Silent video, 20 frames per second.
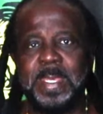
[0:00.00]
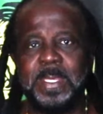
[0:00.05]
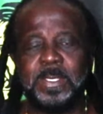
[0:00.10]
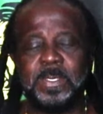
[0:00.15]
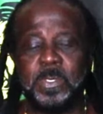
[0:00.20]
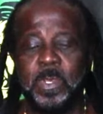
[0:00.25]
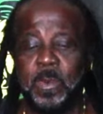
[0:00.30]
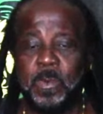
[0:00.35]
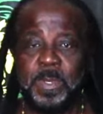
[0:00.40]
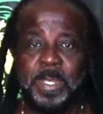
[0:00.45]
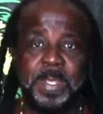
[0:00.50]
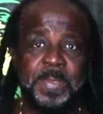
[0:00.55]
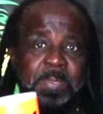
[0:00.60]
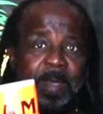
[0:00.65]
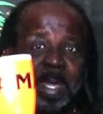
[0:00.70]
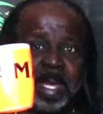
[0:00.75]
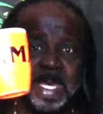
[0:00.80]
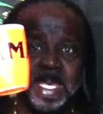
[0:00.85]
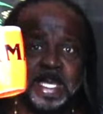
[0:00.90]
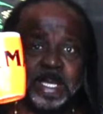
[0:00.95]
So I want to
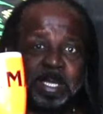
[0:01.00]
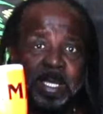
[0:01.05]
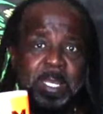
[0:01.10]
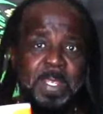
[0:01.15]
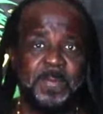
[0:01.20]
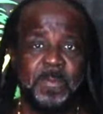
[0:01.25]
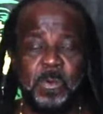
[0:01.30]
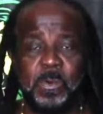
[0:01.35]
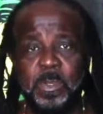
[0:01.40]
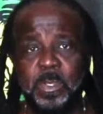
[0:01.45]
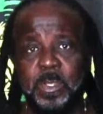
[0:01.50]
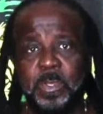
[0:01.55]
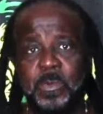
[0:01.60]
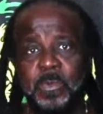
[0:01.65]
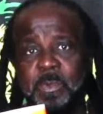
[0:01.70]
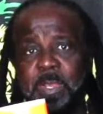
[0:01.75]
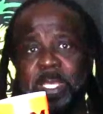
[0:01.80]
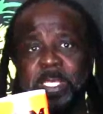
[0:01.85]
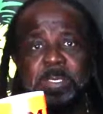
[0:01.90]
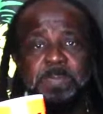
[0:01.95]
thank each and every one of you.
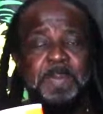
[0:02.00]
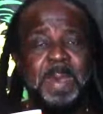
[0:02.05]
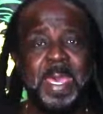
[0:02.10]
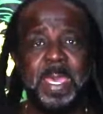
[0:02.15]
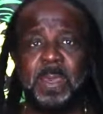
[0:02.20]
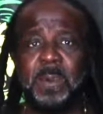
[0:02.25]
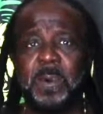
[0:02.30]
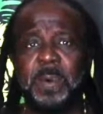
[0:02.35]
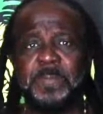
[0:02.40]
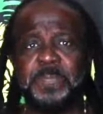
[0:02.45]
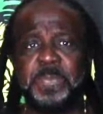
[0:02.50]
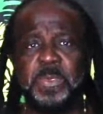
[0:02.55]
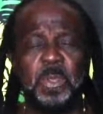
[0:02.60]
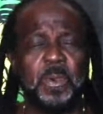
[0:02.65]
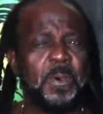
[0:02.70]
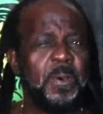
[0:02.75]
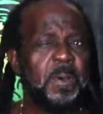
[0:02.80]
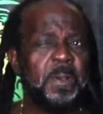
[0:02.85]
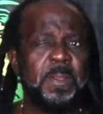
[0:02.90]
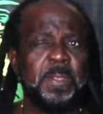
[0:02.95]
Raise my cup to
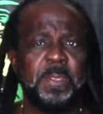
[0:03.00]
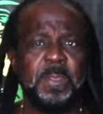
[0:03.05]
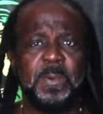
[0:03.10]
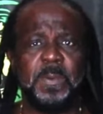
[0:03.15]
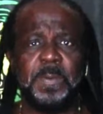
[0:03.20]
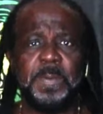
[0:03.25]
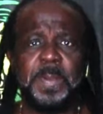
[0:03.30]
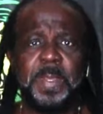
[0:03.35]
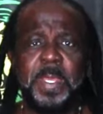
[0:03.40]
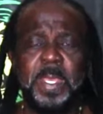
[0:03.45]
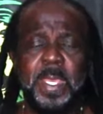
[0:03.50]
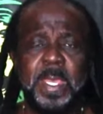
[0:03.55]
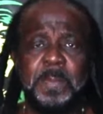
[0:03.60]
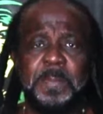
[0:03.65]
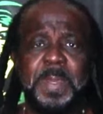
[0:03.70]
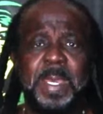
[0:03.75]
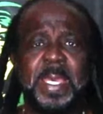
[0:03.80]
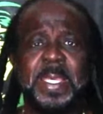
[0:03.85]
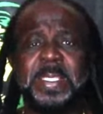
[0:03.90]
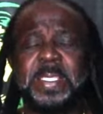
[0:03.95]
all of you,
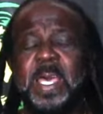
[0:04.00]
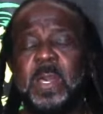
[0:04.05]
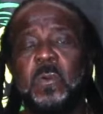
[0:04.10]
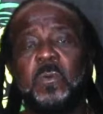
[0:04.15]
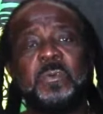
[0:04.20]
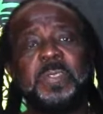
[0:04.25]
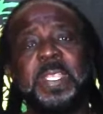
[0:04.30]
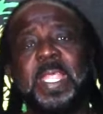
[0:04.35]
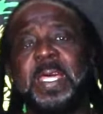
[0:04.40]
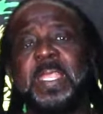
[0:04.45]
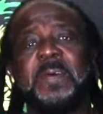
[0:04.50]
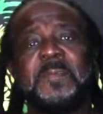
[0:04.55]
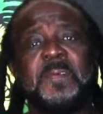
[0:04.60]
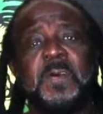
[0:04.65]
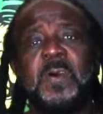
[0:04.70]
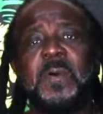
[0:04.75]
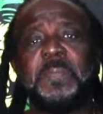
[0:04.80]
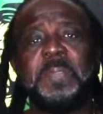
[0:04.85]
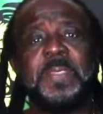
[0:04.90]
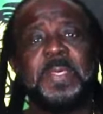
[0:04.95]
because I could not have
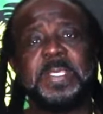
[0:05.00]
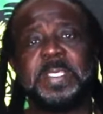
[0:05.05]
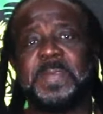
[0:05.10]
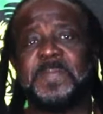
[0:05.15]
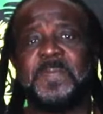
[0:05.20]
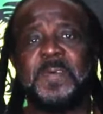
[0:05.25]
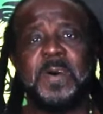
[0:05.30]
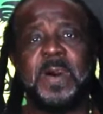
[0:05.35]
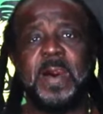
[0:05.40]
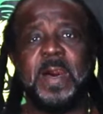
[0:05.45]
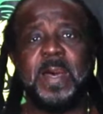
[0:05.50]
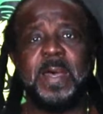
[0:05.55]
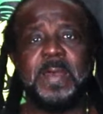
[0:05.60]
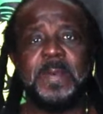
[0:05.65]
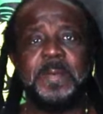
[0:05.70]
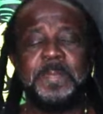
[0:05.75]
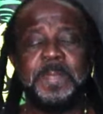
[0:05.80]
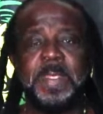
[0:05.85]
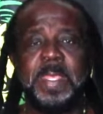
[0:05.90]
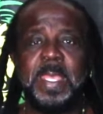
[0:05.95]
come thus far.
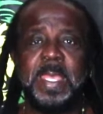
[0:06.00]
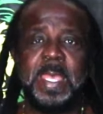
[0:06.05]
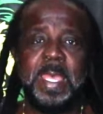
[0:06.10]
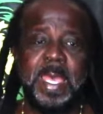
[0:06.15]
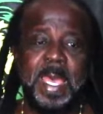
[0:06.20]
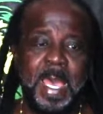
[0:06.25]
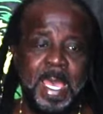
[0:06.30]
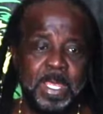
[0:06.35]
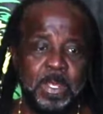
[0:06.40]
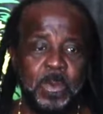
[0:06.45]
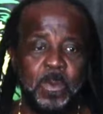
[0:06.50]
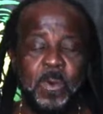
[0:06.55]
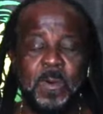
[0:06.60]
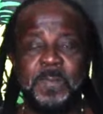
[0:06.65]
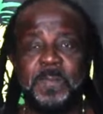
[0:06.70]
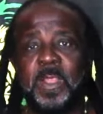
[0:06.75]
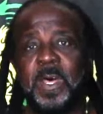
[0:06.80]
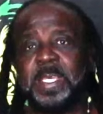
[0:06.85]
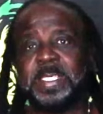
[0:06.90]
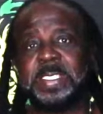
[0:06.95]
I know
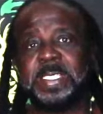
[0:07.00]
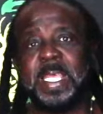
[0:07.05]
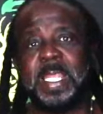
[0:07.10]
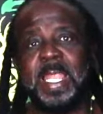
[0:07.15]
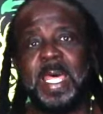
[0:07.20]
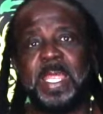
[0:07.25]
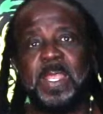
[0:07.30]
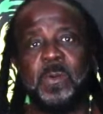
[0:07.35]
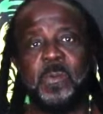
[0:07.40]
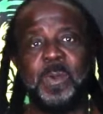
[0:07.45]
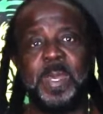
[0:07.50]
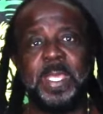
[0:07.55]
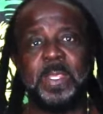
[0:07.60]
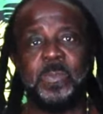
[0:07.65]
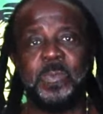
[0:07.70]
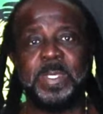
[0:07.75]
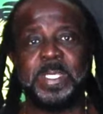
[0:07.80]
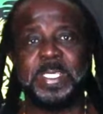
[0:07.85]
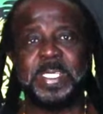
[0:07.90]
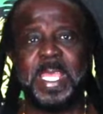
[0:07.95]
I've lost a lot of weight,
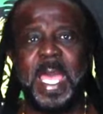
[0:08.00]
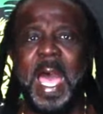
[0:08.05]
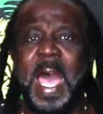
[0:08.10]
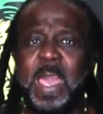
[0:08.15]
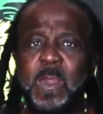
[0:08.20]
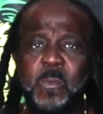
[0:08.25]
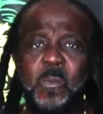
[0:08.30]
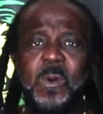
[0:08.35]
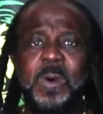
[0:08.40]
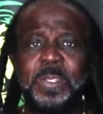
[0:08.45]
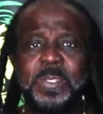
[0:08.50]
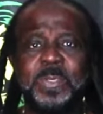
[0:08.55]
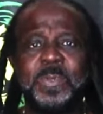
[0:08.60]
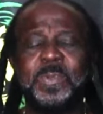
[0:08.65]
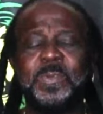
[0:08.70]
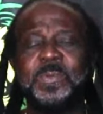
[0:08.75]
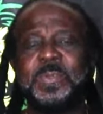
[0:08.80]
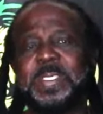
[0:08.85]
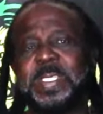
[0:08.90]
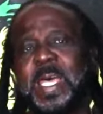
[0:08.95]
which I want to
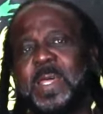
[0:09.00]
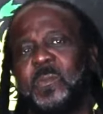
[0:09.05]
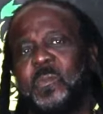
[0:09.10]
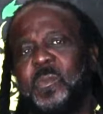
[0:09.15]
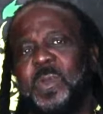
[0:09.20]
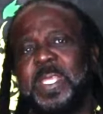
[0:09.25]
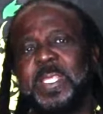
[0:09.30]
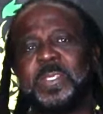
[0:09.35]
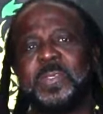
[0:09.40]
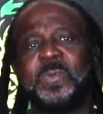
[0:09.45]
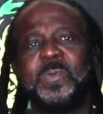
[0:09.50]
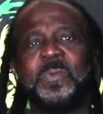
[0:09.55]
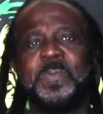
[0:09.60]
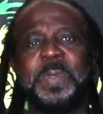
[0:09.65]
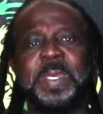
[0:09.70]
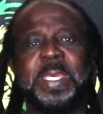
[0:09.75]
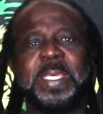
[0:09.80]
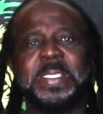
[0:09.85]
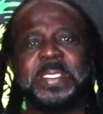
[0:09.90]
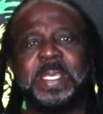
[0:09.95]
lose that weight too,
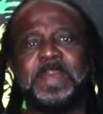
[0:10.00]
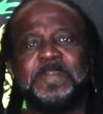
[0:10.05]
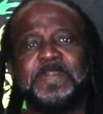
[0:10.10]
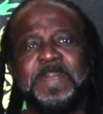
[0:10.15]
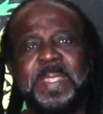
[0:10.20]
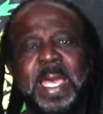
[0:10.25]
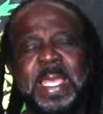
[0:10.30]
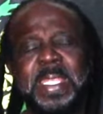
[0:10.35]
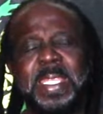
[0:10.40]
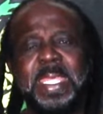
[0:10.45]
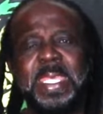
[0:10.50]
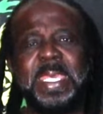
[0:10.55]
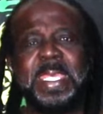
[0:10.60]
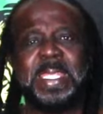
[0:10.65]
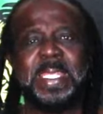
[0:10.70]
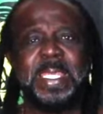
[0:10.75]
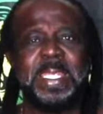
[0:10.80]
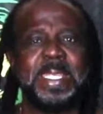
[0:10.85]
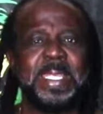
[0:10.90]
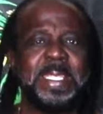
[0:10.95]
because I'm not
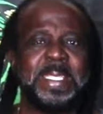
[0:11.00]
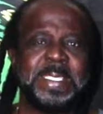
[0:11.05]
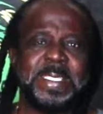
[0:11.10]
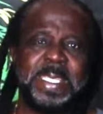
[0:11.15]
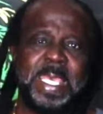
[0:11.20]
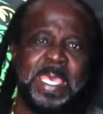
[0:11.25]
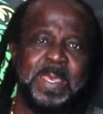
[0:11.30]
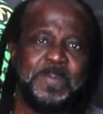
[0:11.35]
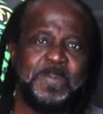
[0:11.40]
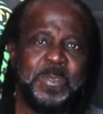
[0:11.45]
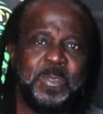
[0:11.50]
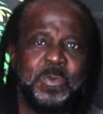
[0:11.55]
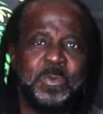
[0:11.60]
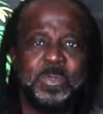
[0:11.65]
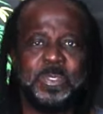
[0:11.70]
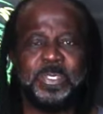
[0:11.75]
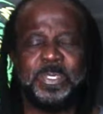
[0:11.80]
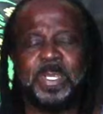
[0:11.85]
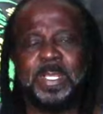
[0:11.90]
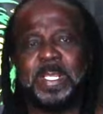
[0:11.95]
eating the same
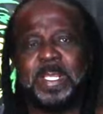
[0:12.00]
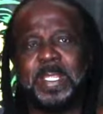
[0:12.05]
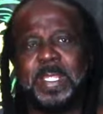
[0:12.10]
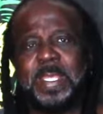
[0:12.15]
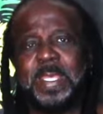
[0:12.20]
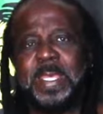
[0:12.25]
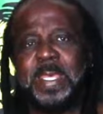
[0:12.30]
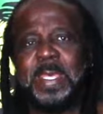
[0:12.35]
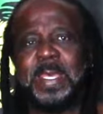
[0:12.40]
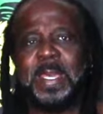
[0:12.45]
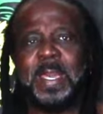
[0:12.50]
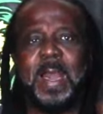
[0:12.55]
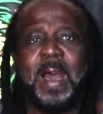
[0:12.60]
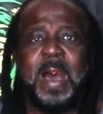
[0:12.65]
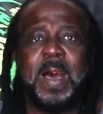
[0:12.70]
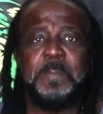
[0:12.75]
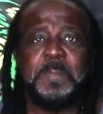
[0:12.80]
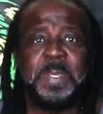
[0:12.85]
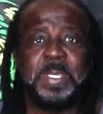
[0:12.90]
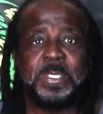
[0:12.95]
usual
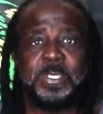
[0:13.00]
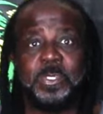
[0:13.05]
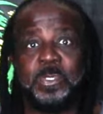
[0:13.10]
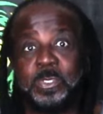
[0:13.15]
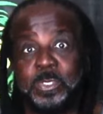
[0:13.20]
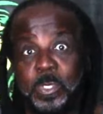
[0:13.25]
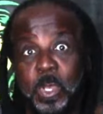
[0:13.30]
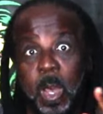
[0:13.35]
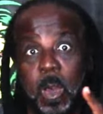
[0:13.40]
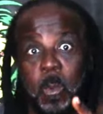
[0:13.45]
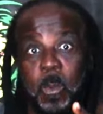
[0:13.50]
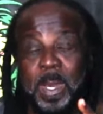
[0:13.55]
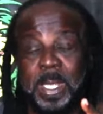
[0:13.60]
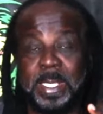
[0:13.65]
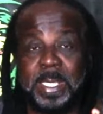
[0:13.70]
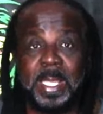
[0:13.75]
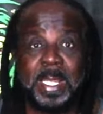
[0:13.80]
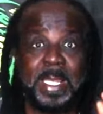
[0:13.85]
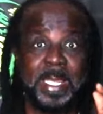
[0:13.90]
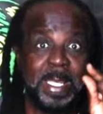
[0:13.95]
garbage. You saw
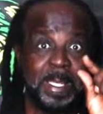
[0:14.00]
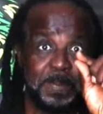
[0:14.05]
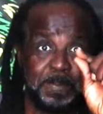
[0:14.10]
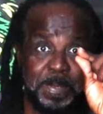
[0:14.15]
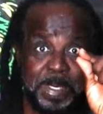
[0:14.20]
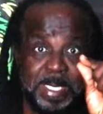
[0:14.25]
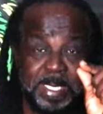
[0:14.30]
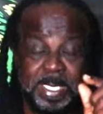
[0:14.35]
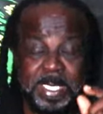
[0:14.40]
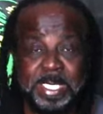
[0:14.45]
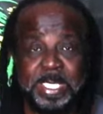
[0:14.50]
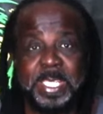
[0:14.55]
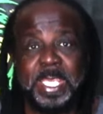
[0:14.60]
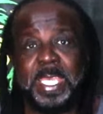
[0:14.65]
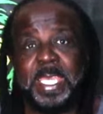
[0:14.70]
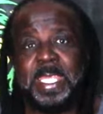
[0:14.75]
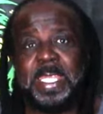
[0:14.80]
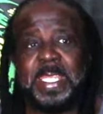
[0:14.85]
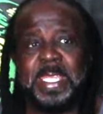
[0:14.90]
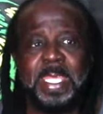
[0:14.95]
what a little piece of
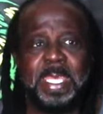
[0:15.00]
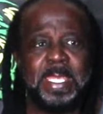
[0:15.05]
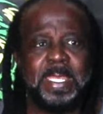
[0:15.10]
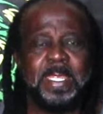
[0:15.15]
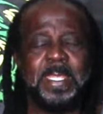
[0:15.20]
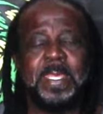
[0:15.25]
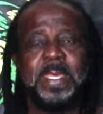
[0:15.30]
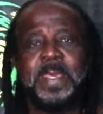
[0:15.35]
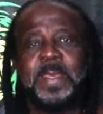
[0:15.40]
chicken did.